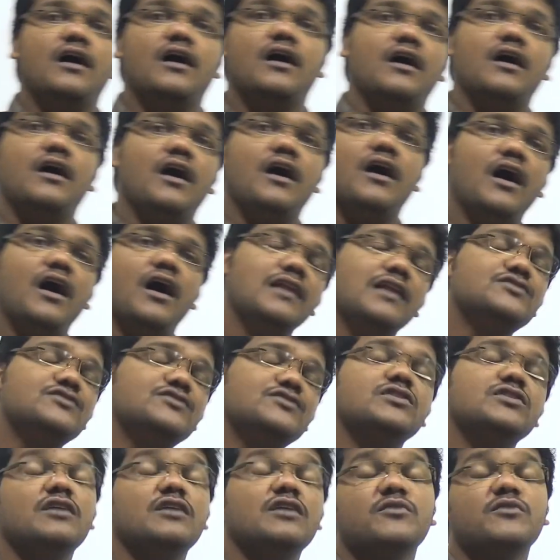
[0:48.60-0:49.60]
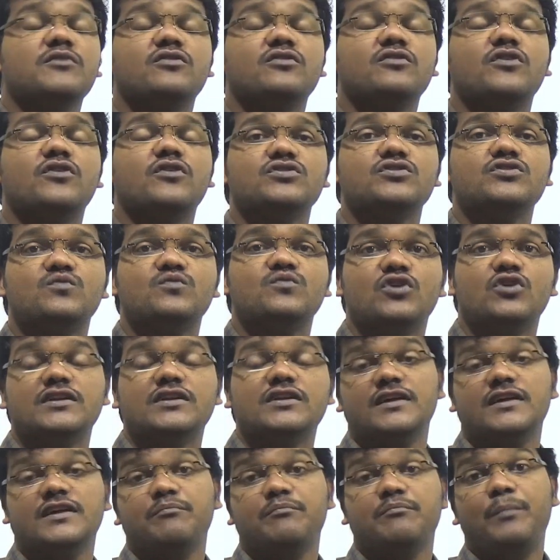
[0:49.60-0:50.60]
also come across what
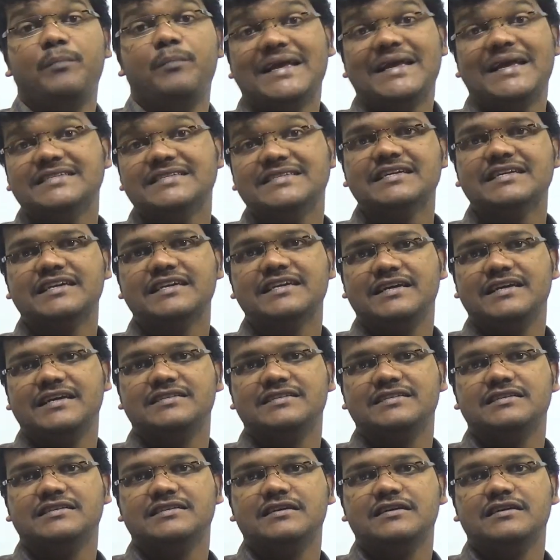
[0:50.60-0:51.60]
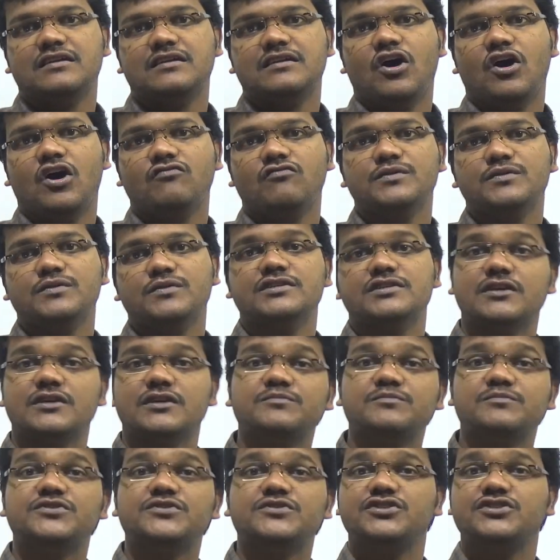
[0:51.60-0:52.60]
the basic nature of
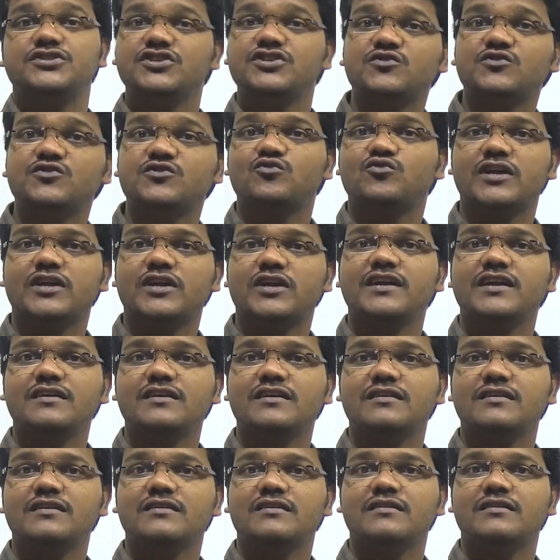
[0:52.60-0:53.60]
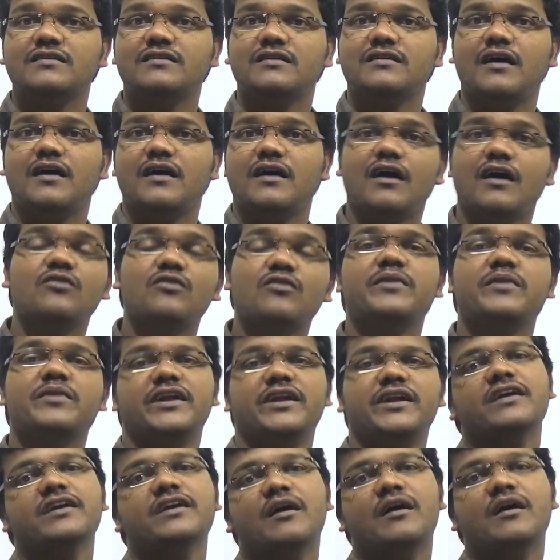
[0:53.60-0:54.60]
substituted
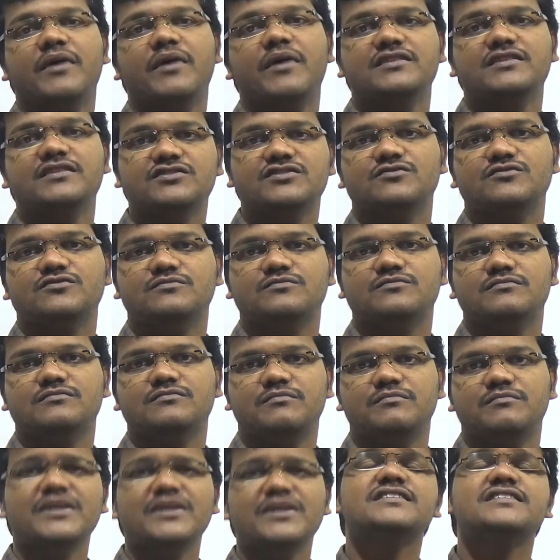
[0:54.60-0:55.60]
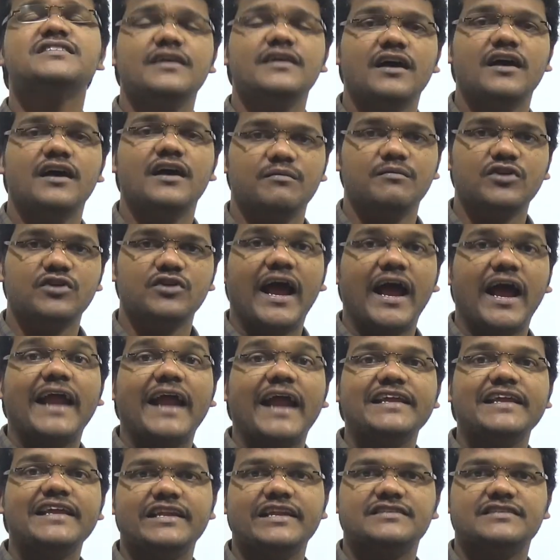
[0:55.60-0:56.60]
aromatic amines means about
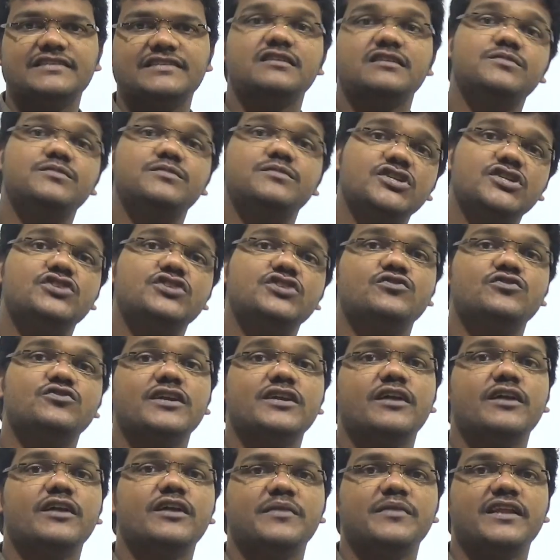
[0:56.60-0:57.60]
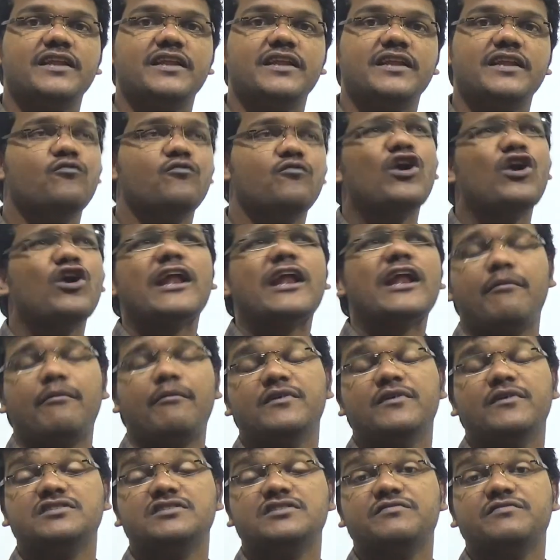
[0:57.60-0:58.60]
aniline, substituted aniline. What
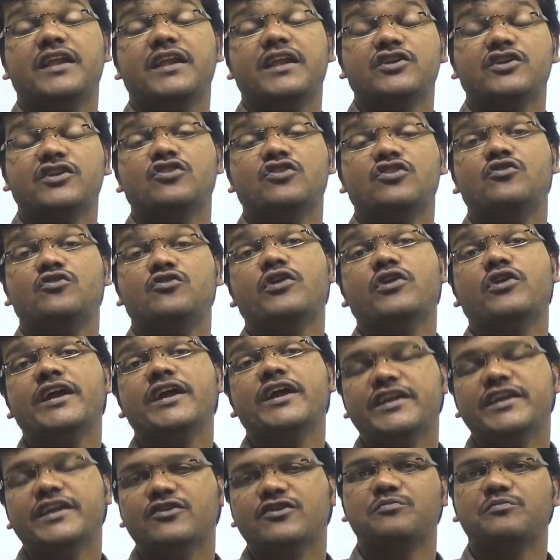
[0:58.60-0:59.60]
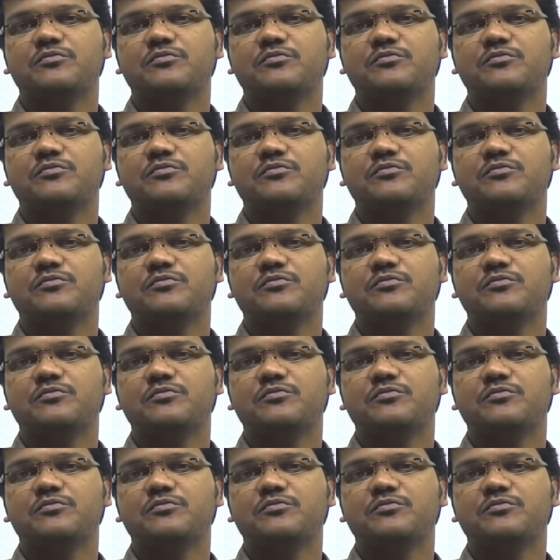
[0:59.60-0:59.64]
happens if electron donating group is